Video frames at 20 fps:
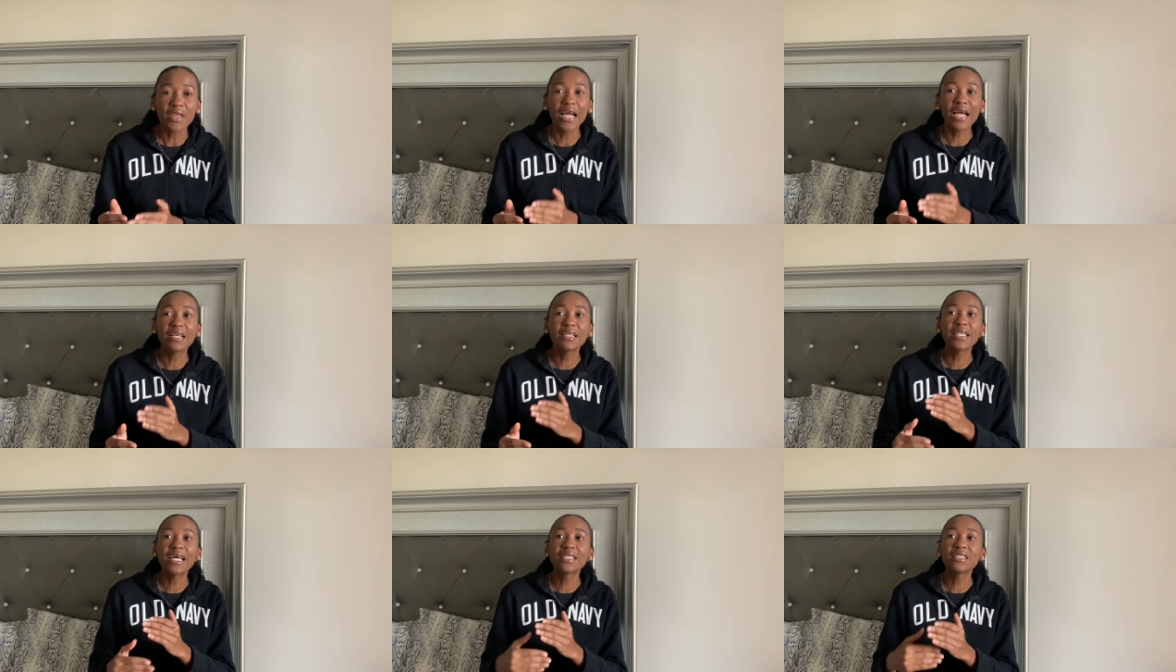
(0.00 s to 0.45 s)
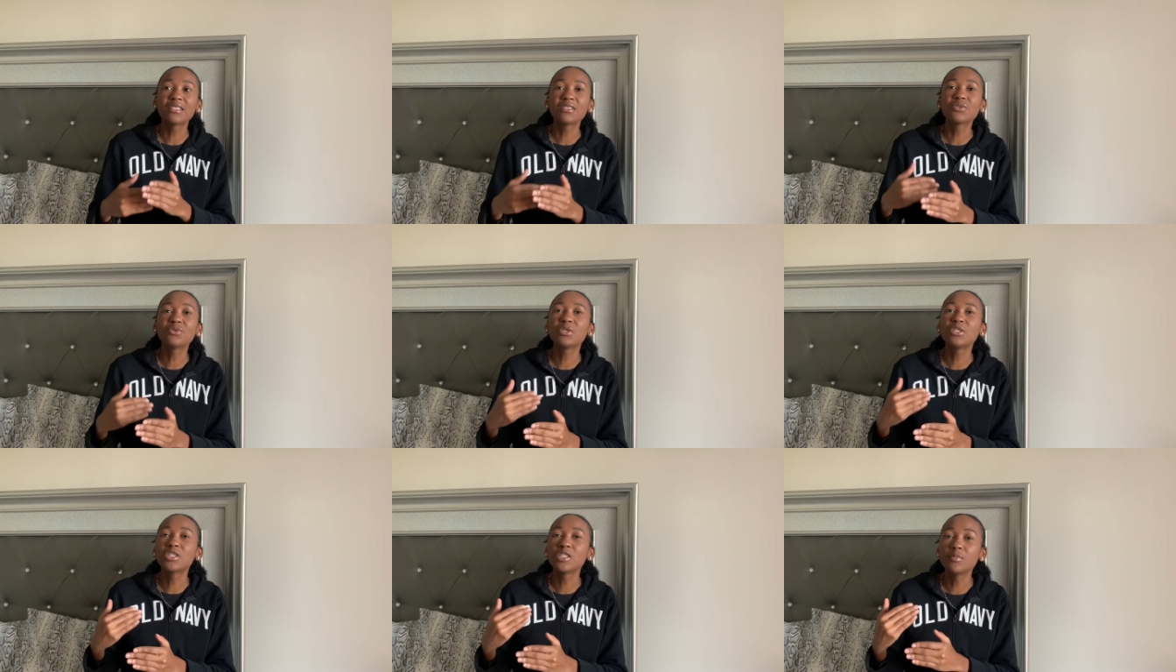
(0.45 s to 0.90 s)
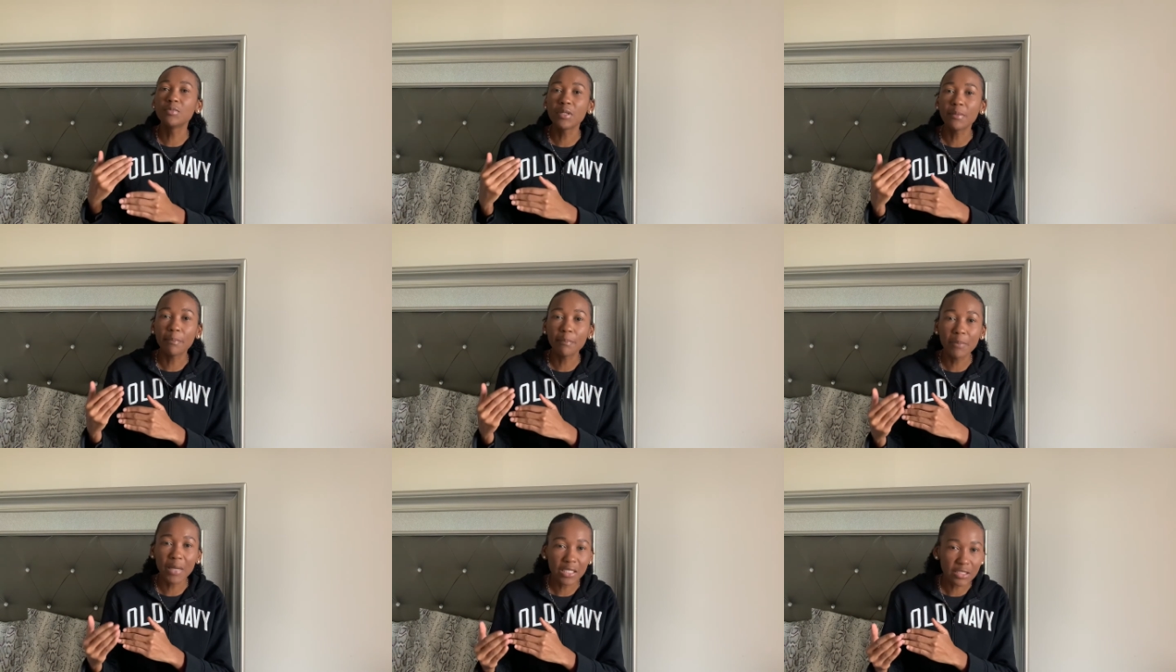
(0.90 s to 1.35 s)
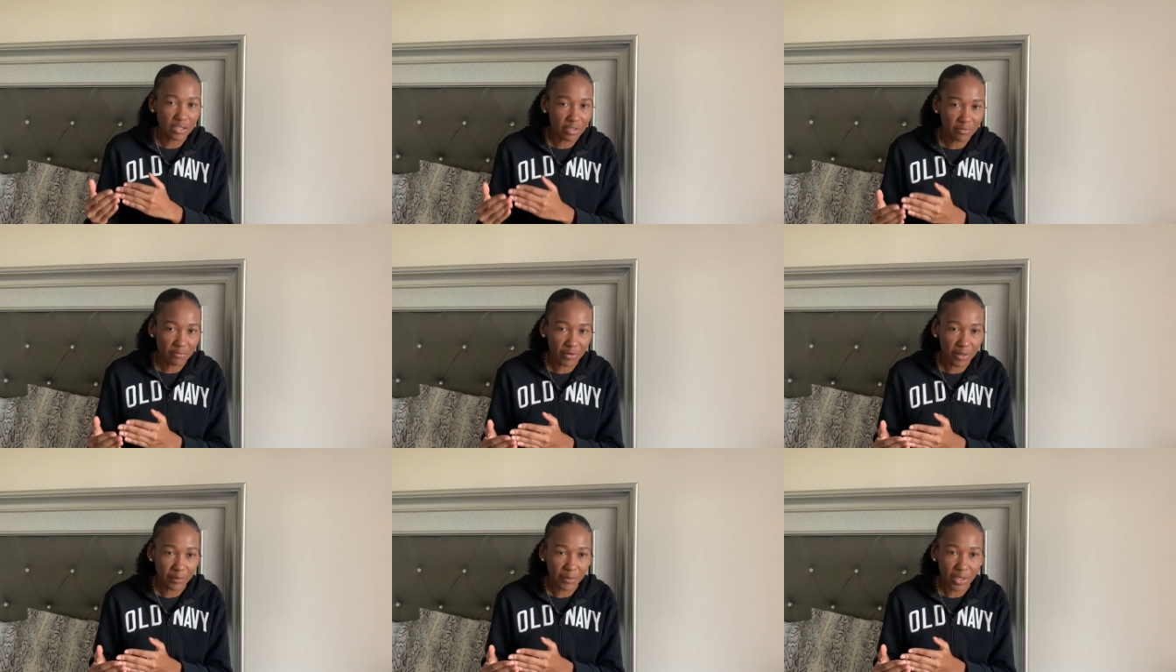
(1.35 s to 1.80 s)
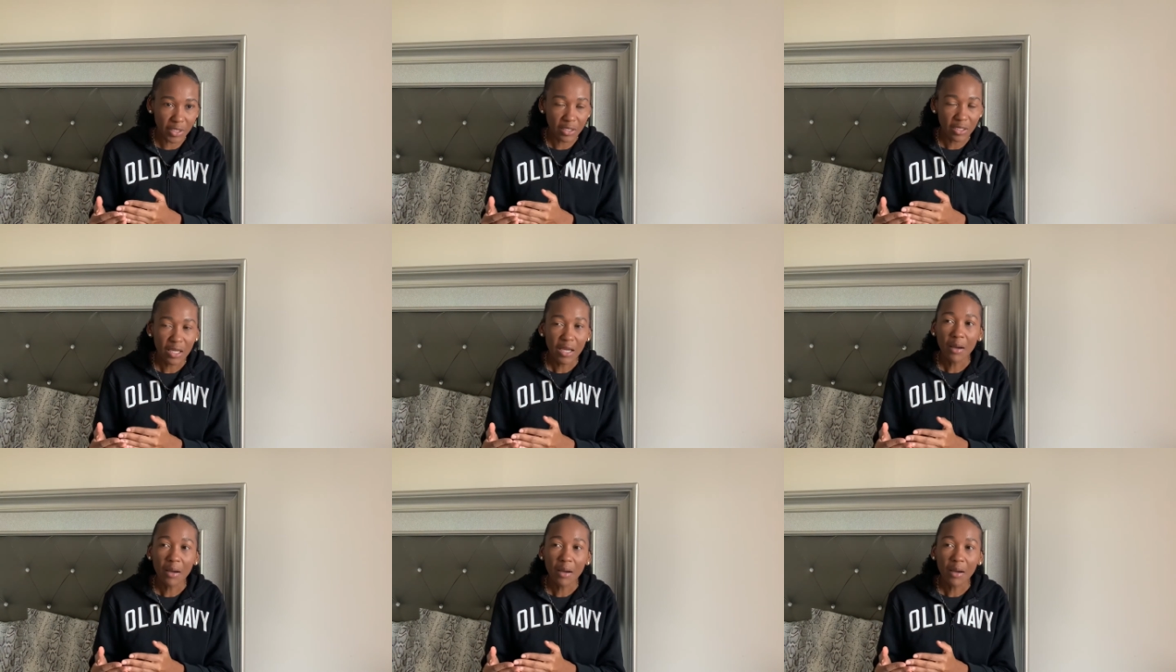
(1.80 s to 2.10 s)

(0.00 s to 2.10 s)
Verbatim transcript: and that is going to be better for me.